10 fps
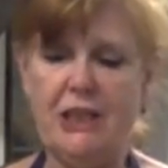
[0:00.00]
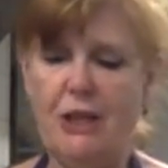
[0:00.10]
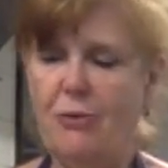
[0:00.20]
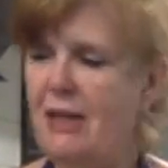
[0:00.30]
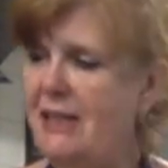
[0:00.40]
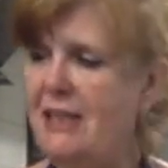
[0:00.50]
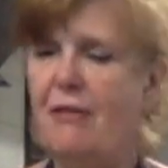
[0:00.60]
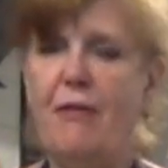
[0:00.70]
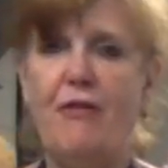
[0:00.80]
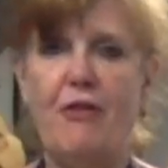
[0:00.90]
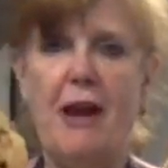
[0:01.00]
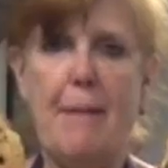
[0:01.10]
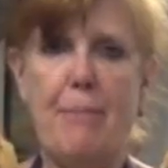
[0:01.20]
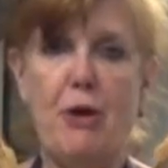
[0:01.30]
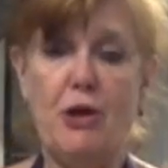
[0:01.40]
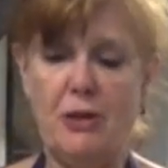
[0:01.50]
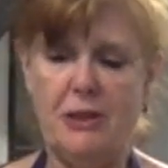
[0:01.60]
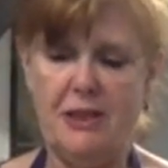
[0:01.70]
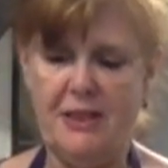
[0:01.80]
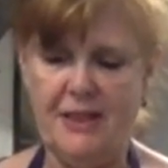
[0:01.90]
So these are for our
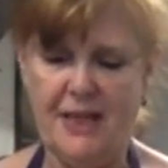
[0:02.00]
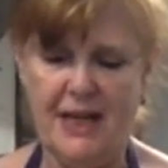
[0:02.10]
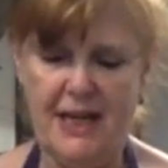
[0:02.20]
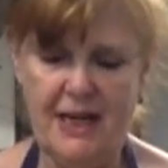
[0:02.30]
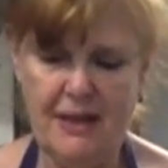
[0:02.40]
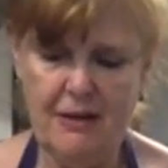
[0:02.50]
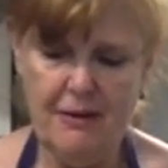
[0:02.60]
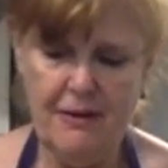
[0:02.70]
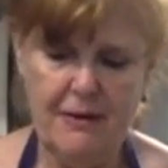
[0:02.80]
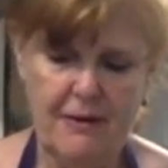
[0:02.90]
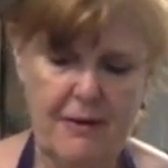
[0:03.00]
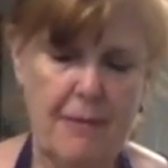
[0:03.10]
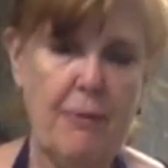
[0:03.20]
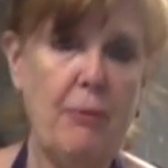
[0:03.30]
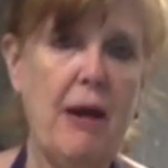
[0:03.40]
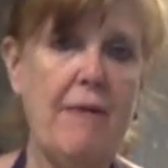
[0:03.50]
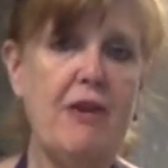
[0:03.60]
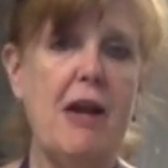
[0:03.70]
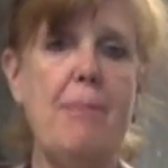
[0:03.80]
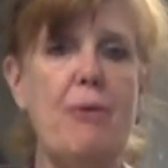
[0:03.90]
burgers today. But we're
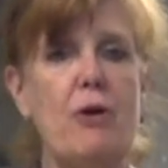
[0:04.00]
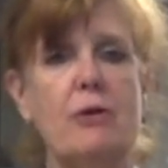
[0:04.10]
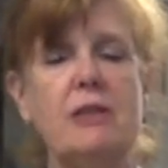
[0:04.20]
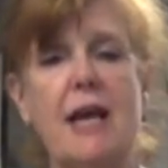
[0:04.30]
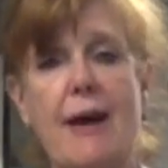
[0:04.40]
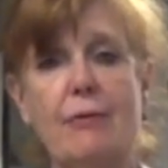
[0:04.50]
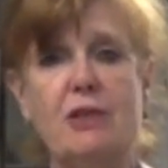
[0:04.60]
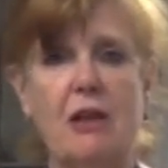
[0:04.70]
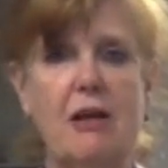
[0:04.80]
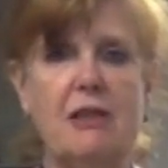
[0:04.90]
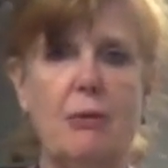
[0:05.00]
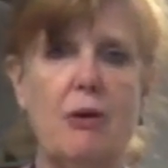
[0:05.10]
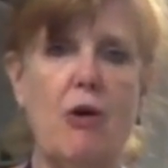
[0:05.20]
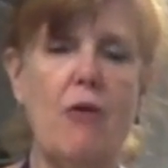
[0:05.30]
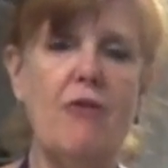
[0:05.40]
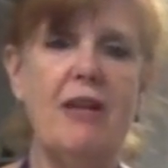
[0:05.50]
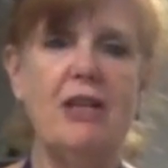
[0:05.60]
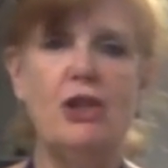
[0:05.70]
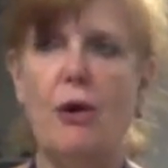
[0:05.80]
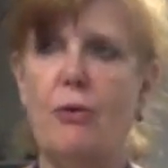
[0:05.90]
having our burgers outside, so I can't really
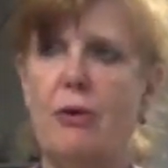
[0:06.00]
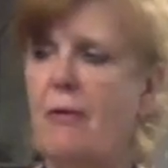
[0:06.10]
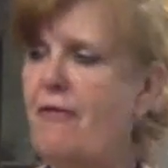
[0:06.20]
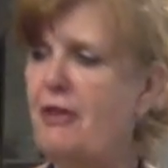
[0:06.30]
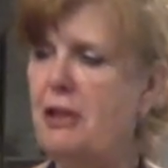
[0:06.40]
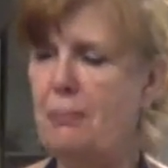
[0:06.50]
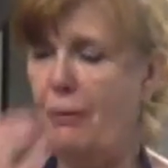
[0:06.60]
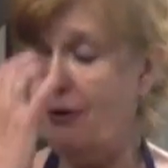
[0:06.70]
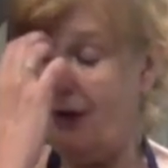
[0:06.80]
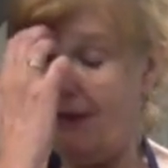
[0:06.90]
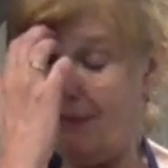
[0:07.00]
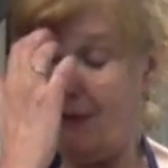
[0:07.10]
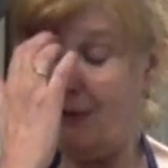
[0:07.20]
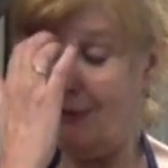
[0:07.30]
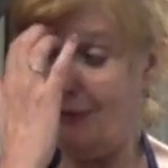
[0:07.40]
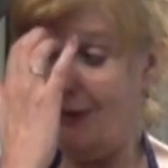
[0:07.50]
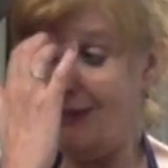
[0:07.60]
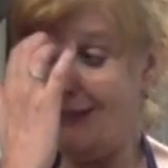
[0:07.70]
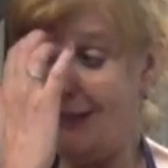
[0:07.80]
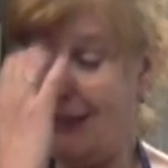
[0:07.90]
show you a finished product because we're
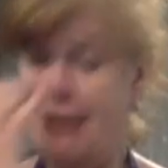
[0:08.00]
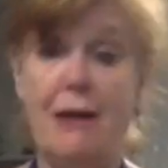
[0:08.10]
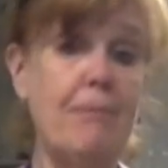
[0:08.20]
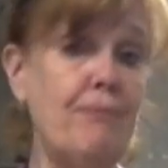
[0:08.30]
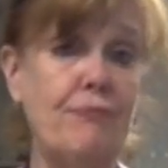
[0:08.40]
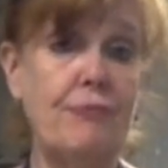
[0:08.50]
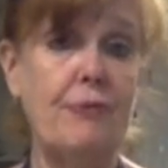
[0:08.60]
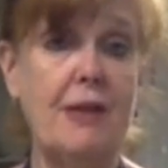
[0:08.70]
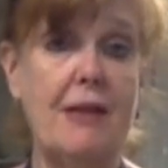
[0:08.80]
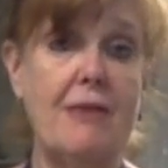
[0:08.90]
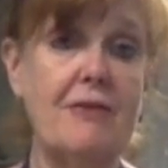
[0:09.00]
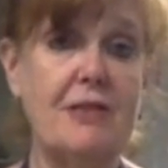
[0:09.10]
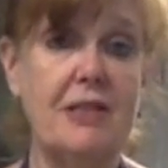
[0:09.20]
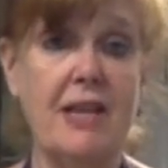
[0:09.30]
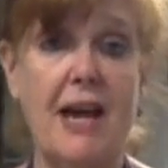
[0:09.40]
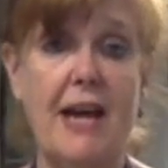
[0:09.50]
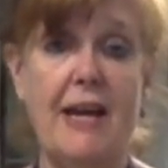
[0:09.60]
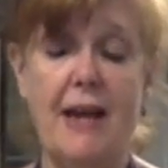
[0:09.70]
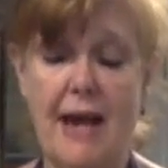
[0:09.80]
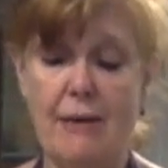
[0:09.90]
actually eating them
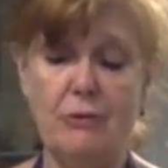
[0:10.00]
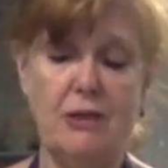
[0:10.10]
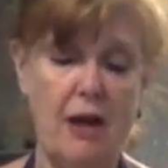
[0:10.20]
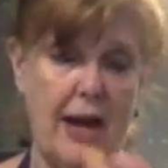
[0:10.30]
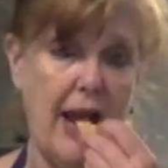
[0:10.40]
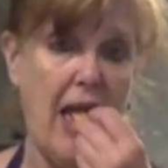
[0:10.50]
today outside.